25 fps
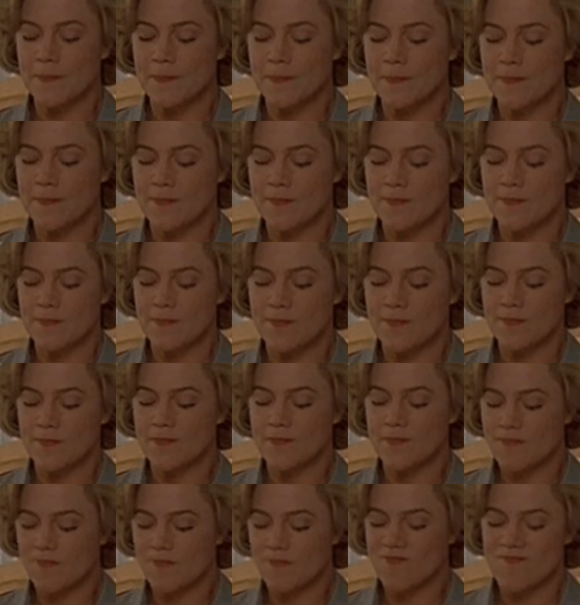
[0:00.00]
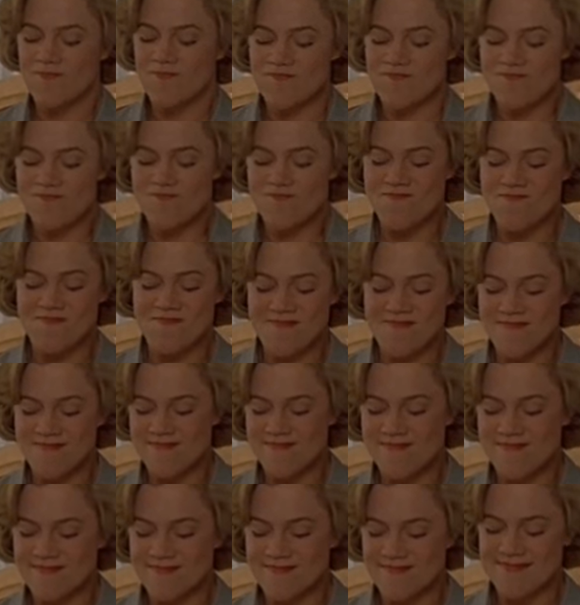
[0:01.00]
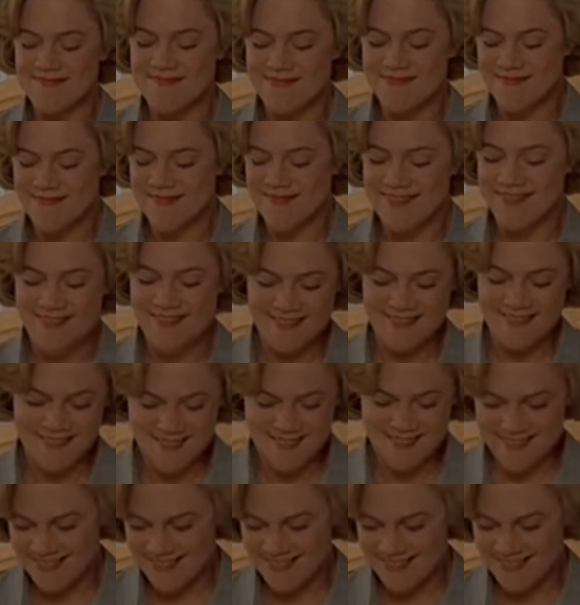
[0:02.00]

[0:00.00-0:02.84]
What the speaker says: Nobody speaks.